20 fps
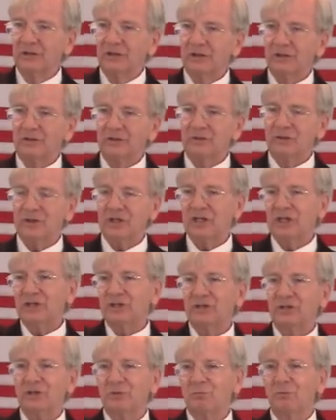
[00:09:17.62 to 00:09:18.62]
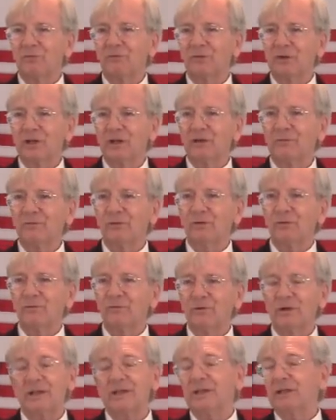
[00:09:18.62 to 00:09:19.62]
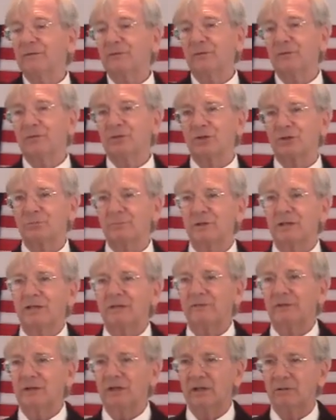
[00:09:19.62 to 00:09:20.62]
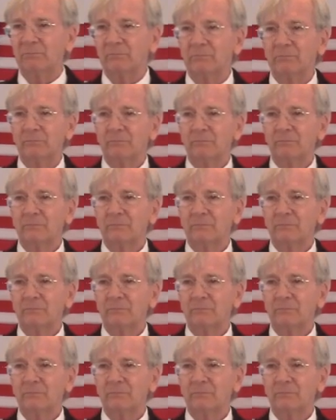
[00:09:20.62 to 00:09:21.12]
Jesus will forgive you freely if you just believe in him.